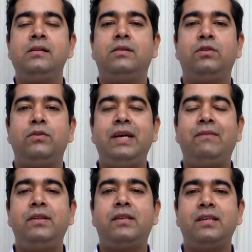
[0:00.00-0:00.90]
So we
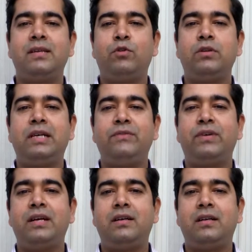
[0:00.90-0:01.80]
have discussed about the
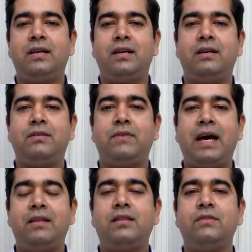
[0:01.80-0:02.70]
different
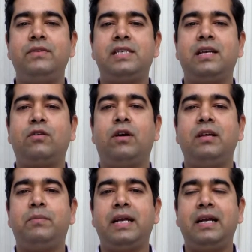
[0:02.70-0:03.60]
viruses which can
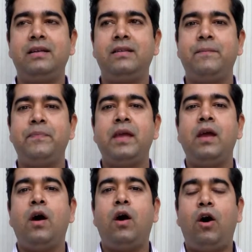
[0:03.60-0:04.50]
cause hepatitis.
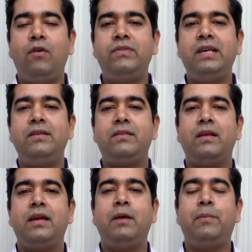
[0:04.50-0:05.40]
Of these,
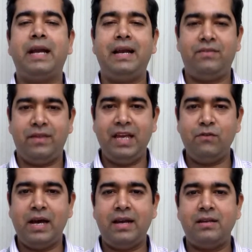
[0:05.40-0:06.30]
hepatitis
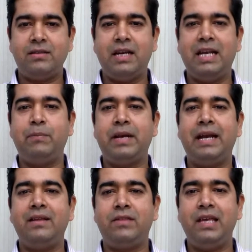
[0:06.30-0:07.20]
A virus and
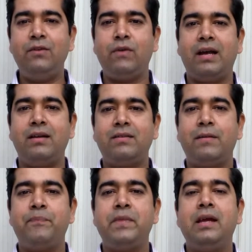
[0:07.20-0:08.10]
hepatitis E virus,
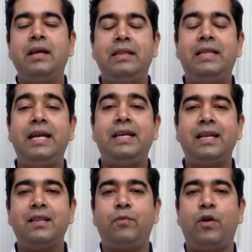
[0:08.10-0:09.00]
they
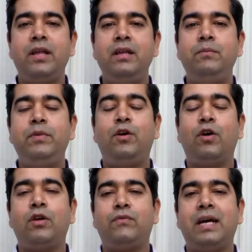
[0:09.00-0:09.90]
enter the body
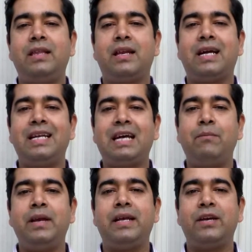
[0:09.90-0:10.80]
because of either
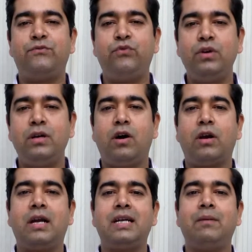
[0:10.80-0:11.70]
contaminated food
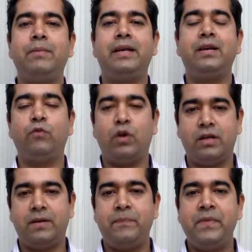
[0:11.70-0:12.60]
or contaminated
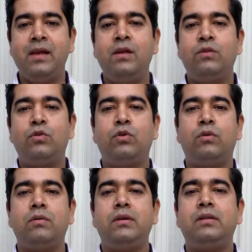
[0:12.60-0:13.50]
water.
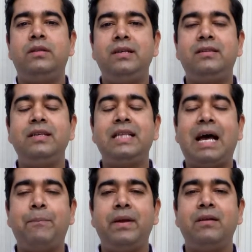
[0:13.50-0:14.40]
So these things
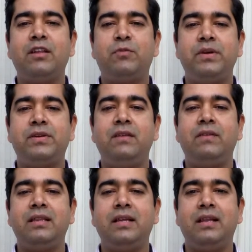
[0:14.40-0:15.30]
happen especially
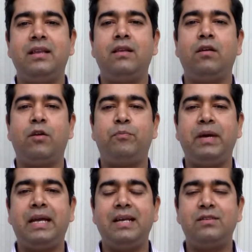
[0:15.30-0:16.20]
when there is a lot of
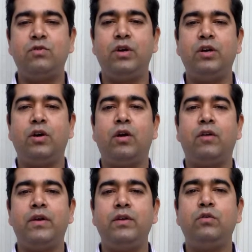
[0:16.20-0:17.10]
picnics going on,
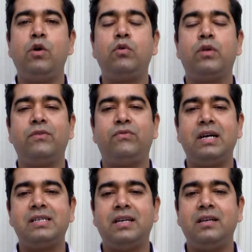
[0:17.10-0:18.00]
or when you go out on a
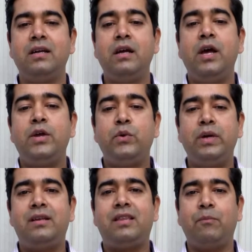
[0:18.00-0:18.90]
function, you
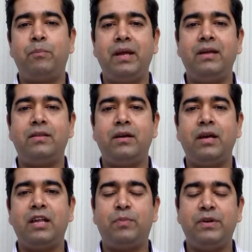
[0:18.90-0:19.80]
eat someplace,
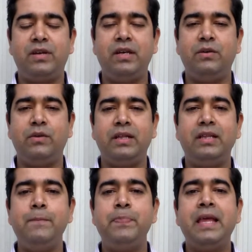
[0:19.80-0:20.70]
especially during
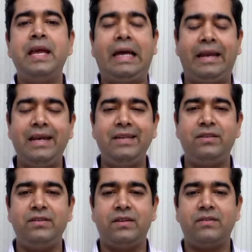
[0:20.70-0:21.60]
the rainy
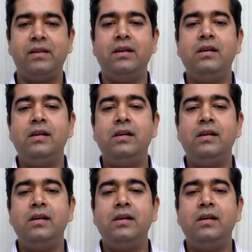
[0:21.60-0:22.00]
seasons.